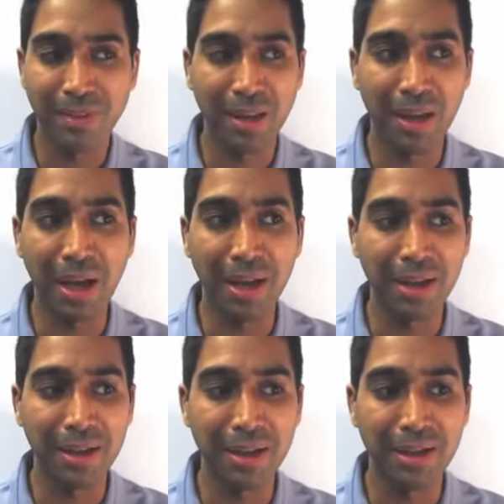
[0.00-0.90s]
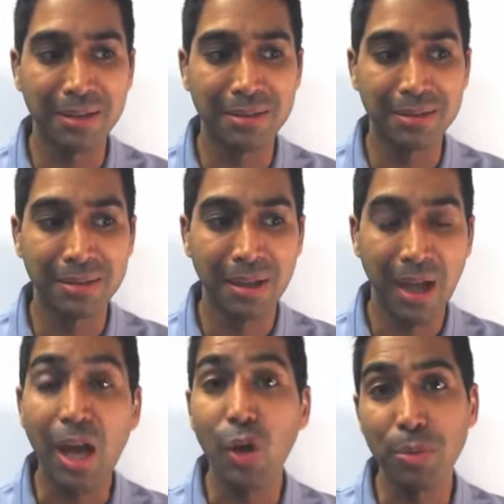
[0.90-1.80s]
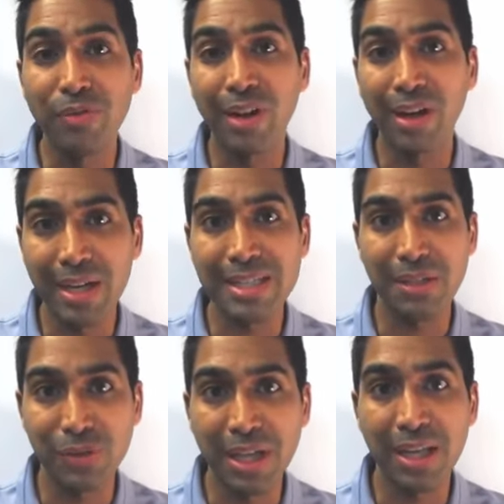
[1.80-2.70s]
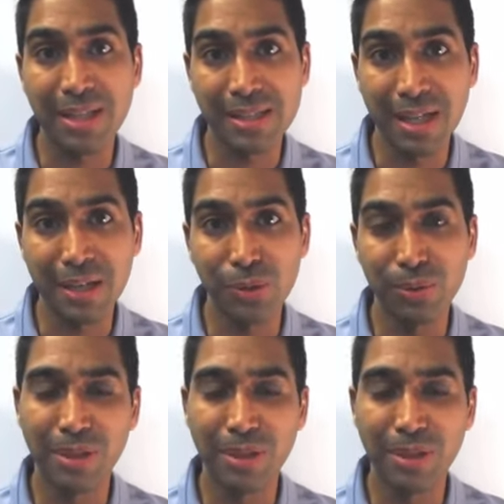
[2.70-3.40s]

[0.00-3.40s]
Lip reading: I hope you find that as entertaining as I do,